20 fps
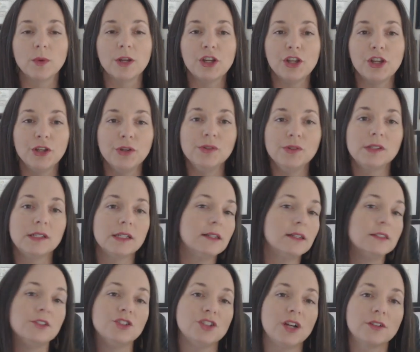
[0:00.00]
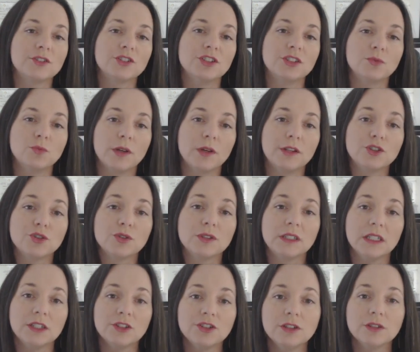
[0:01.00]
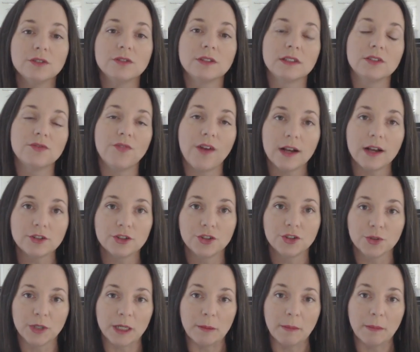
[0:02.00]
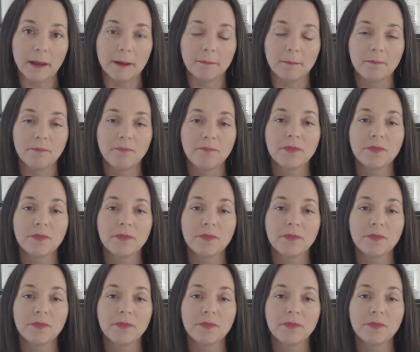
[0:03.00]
when used in conjunction with traditional dysphagia treatment,